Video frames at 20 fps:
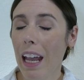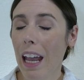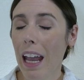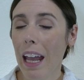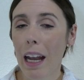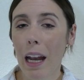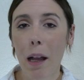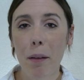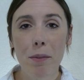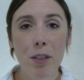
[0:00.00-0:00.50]

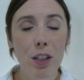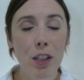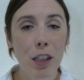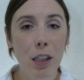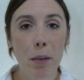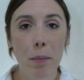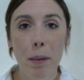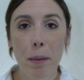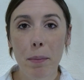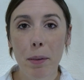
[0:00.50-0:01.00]
And I'm just
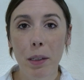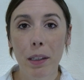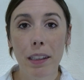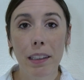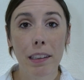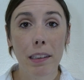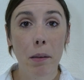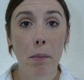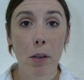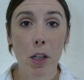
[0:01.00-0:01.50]
going to be putting
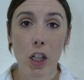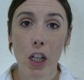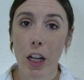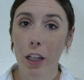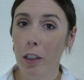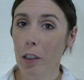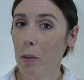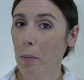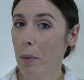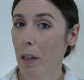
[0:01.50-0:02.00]
some
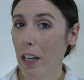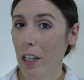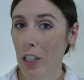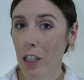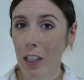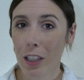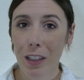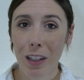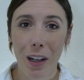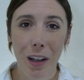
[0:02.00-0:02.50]
gentle
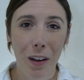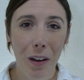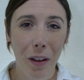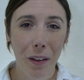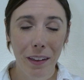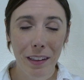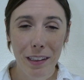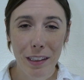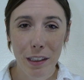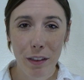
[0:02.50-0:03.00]
pressure on all
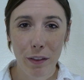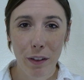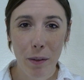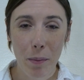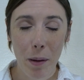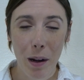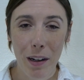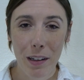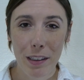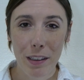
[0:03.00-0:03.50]
these different
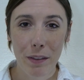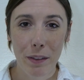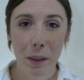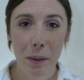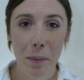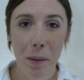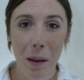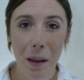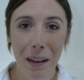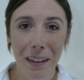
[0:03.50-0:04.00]
parts of your
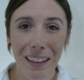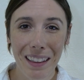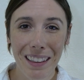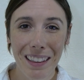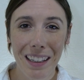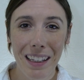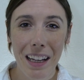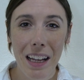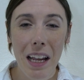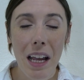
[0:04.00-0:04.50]
body.
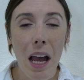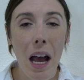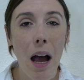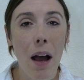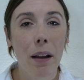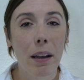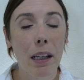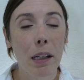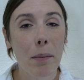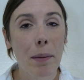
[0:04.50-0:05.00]

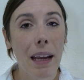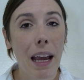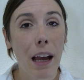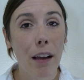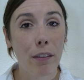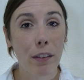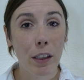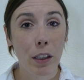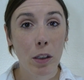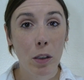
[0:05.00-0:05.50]
I'm going to be
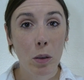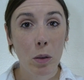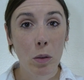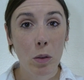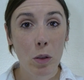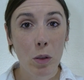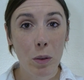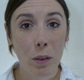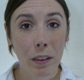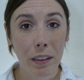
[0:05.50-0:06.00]
having you
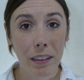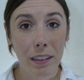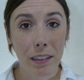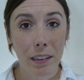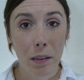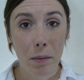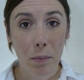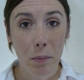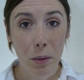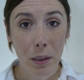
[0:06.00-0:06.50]
doing
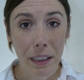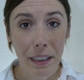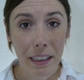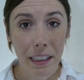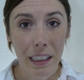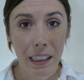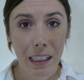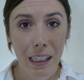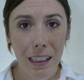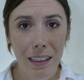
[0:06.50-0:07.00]
some
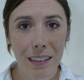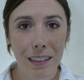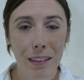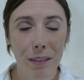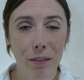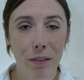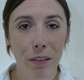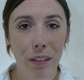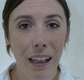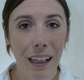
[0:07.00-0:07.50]
breathing and
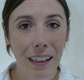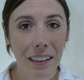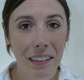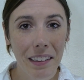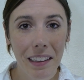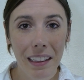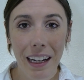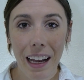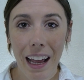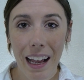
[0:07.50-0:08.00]
some
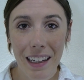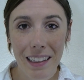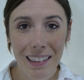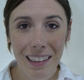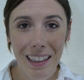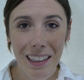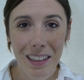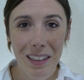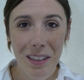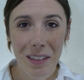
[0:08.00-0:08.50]
flexing as
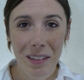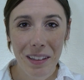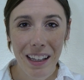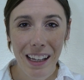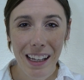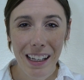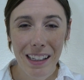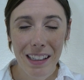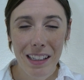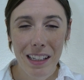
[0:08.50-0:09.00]
I do
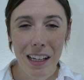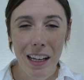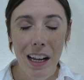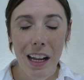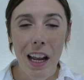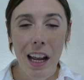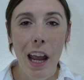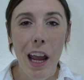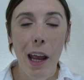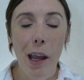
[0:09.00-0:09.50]
that.
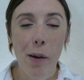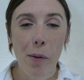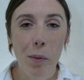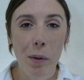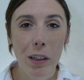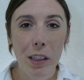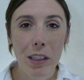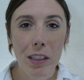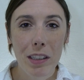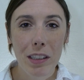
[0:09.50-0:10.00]
And
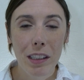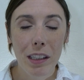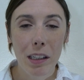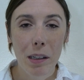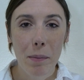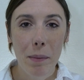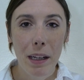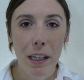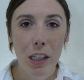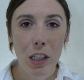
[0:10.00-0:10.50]
we're just going
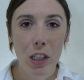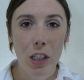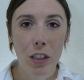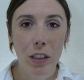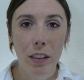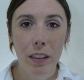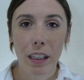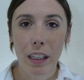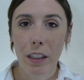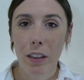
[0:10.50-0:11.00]
to make
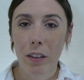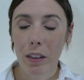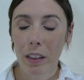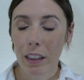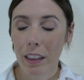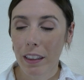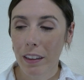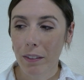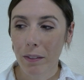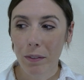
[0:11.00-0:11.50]
sure that you
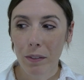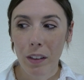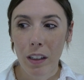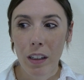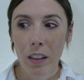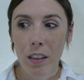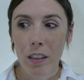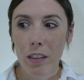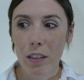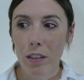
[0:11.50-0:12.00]
can
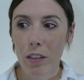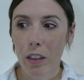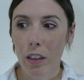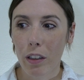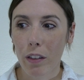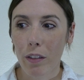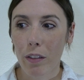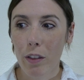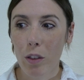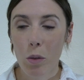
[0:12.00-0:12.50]
sort
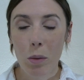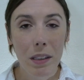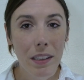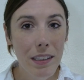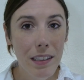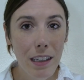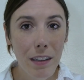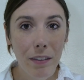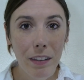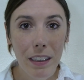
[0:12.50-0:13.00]
of
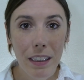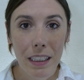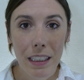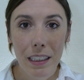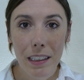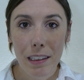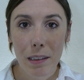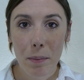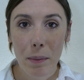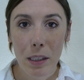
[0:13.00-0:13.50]
twist
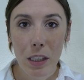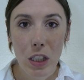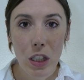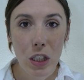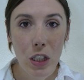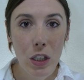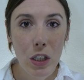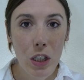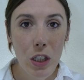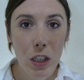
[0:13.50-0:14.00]
everything as much
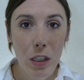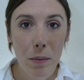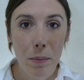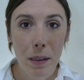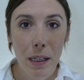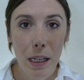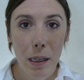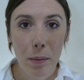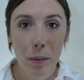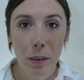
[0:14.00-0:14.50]
as you should
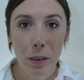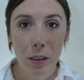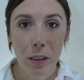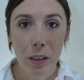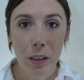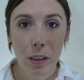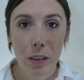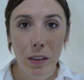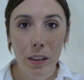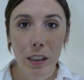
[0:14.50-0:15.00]
be able
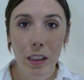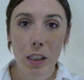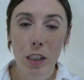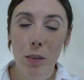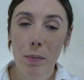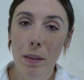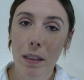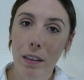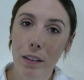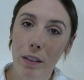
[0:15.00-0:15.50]
to, that you
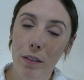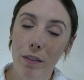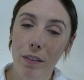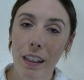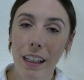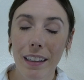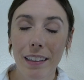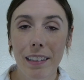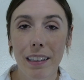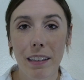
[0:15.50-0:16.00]
should be able to
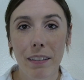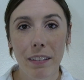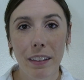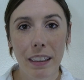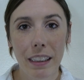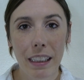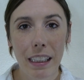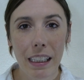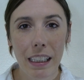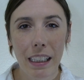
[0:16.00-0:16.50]
flex
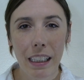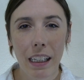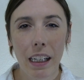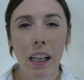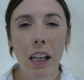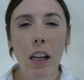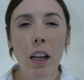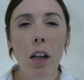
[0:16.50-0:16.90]
everything.